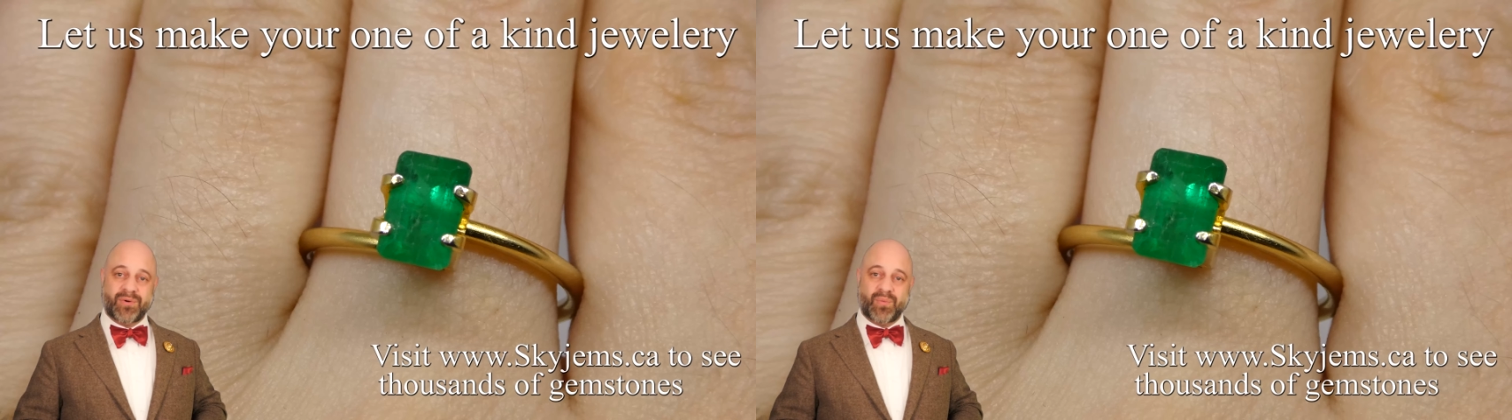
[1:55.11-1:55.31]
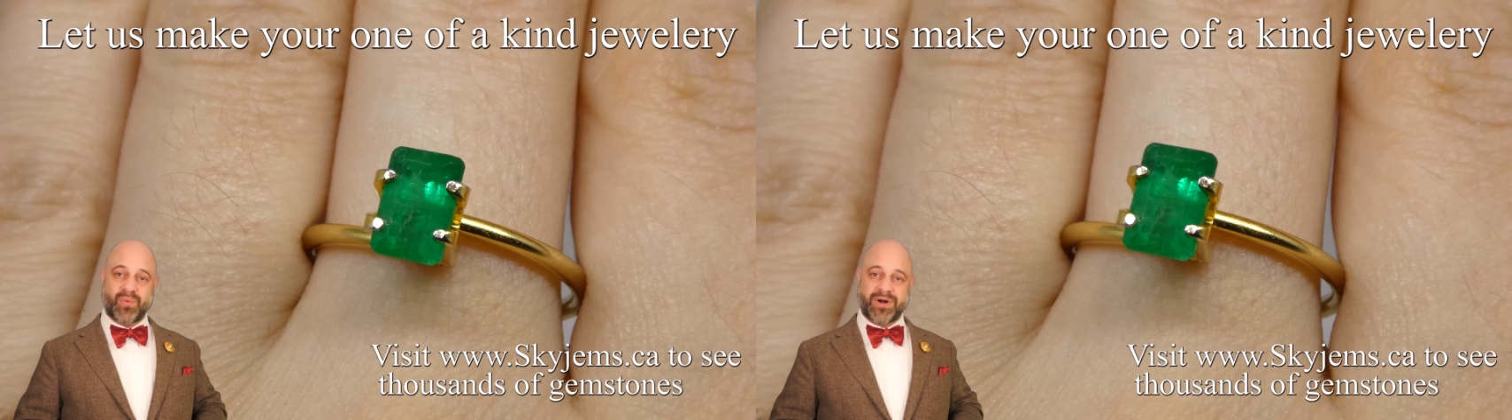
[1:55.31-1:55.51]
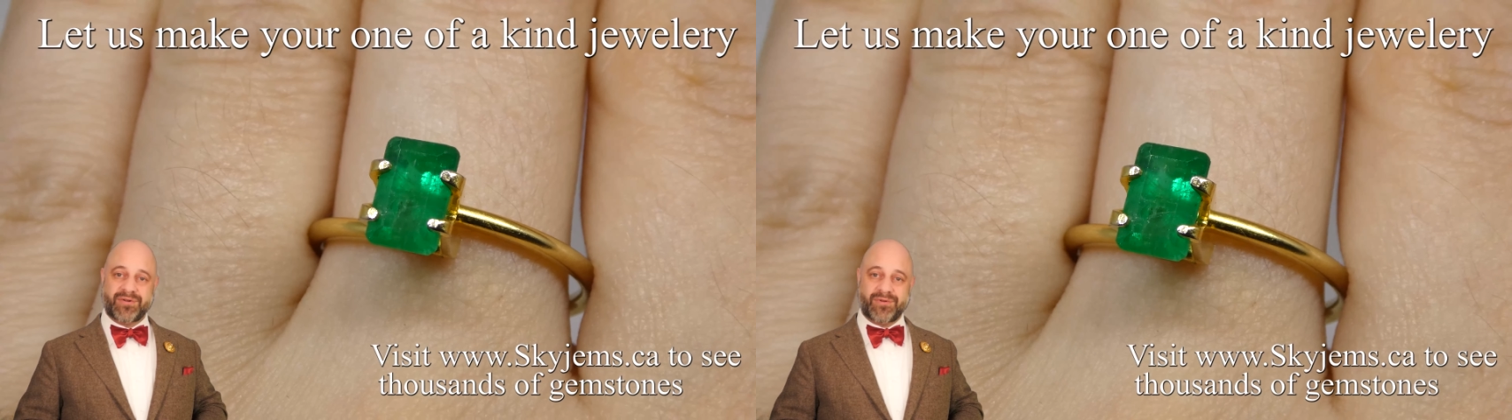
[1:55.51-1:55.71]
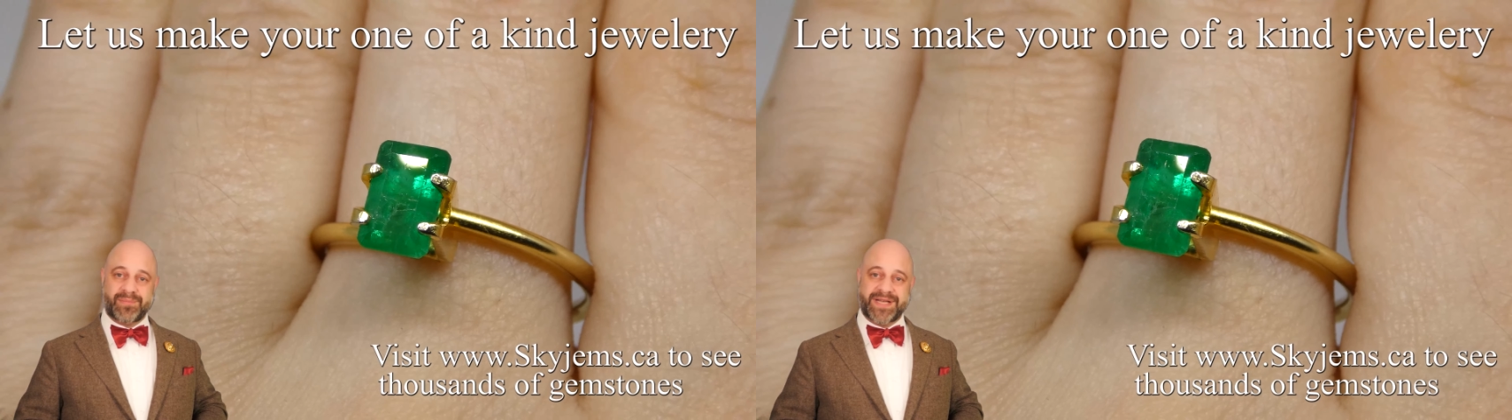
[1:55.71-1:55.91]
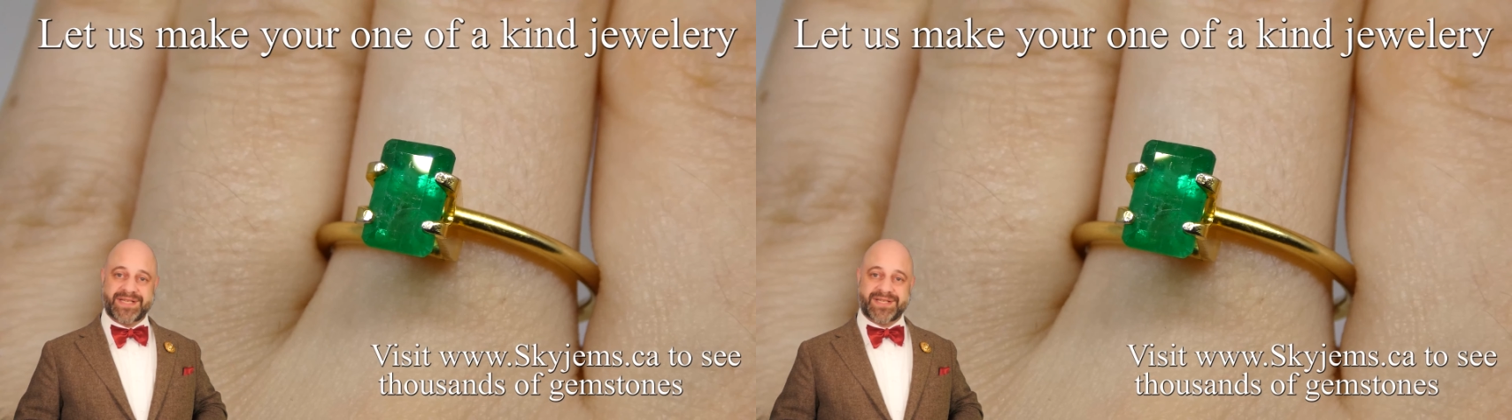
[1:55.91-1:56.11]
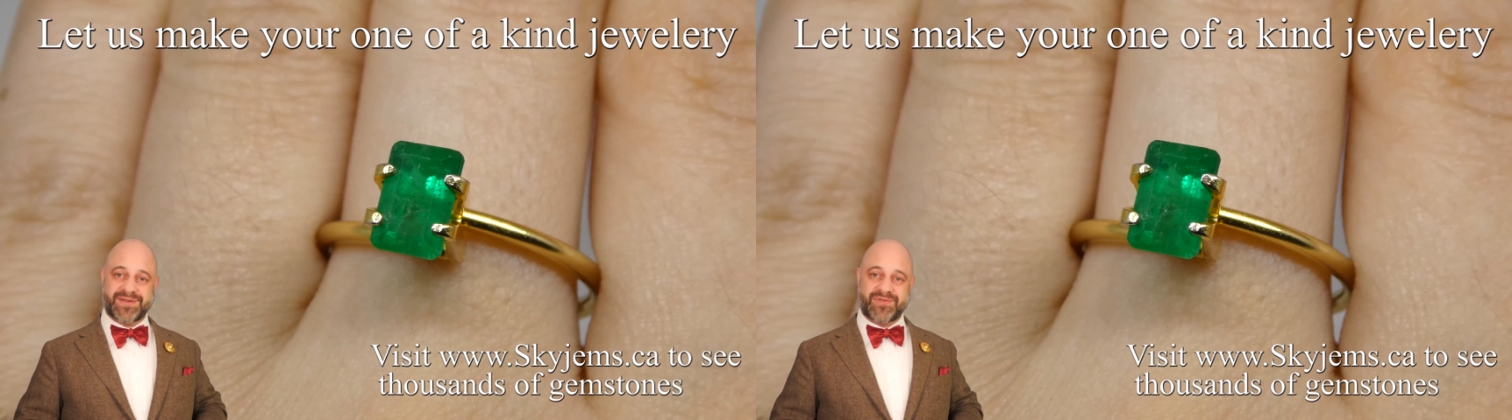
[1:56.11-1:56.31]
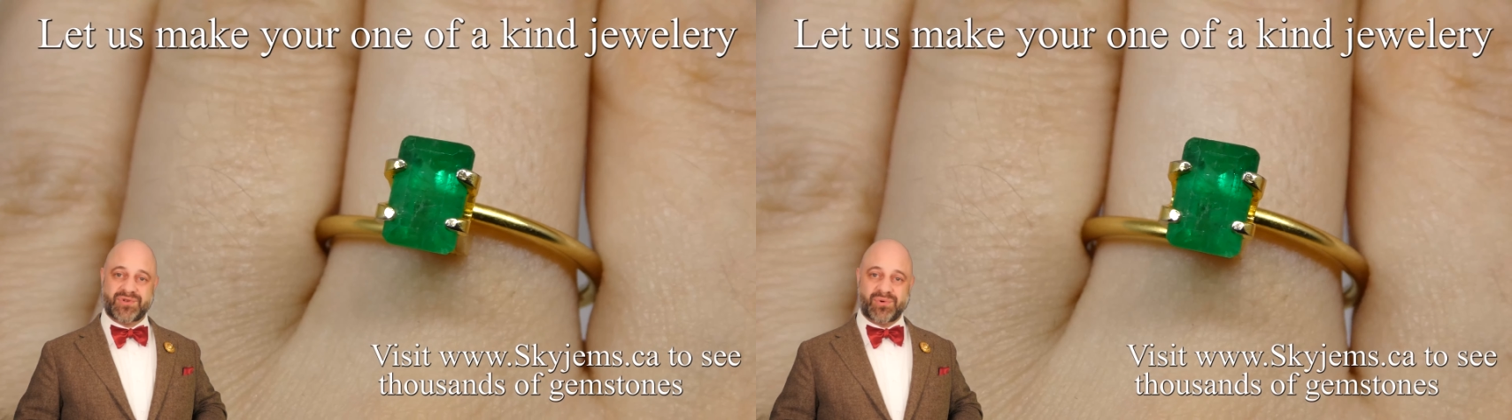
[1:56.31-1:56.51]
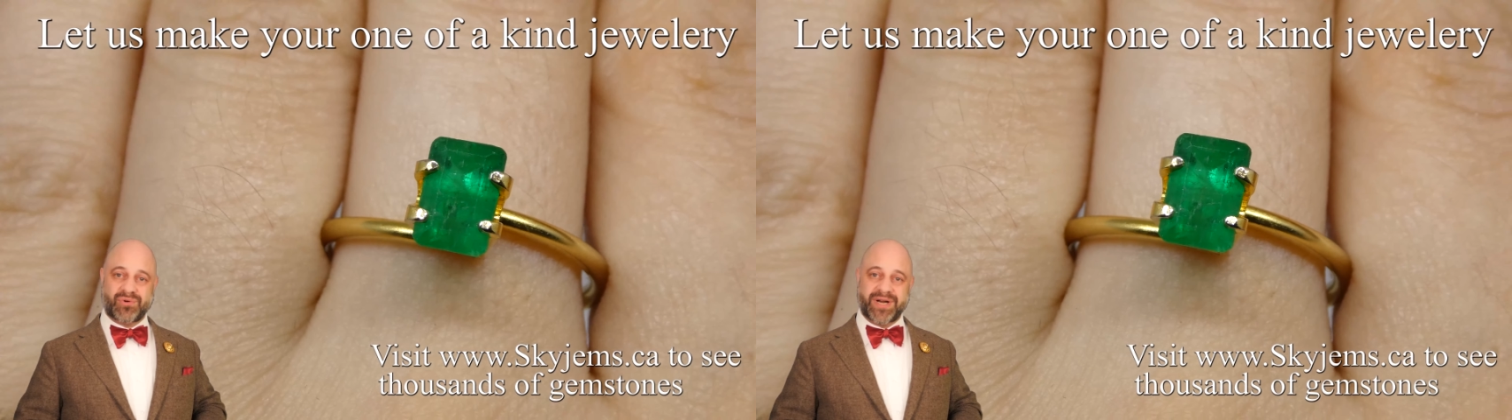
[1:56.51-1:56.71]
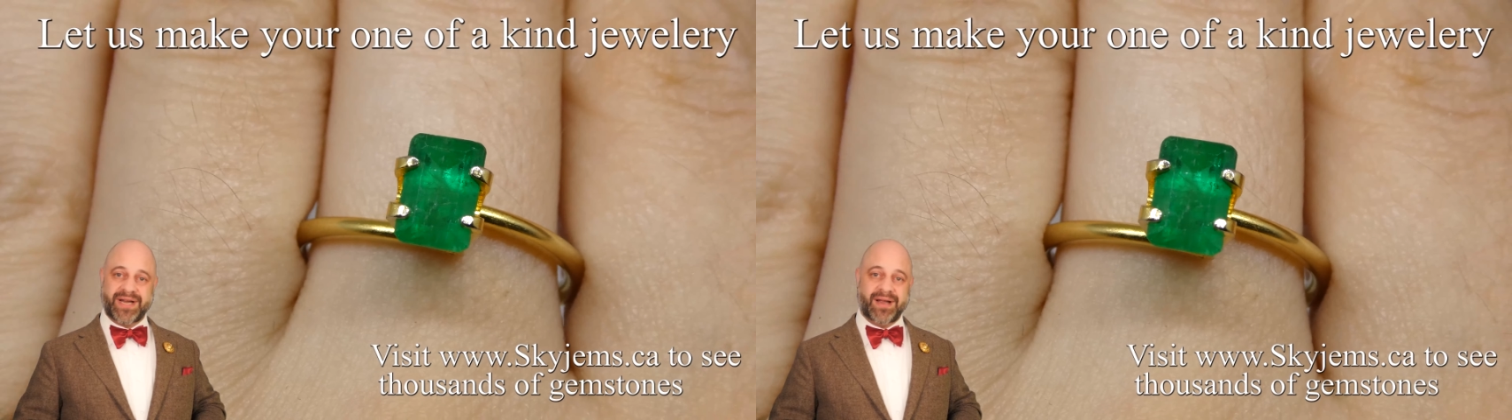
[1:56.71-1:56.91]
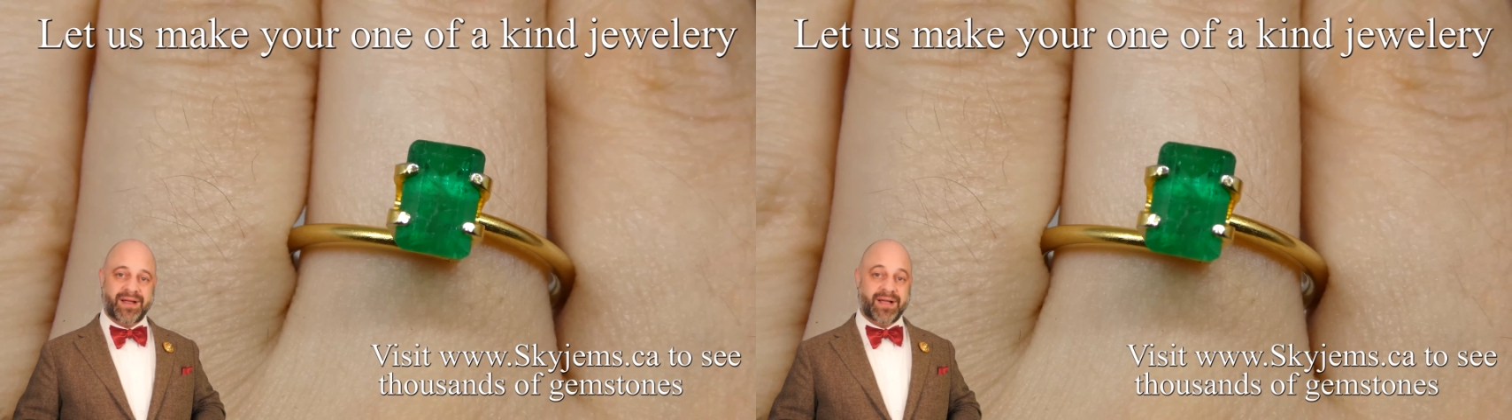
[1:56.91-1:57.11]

wonderful pieces of jewelry